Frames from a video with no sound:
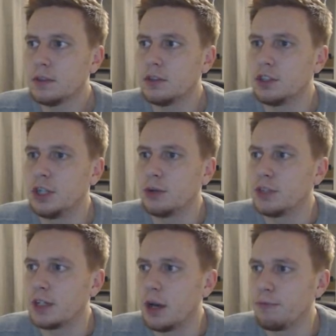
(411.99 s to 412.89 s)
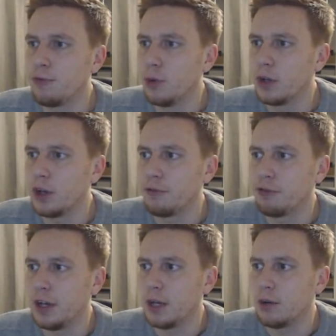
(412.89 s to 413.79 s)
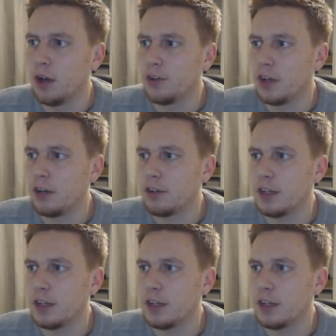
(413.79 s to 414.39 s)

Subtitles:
So Chelsea come forward looking for an equaliser here.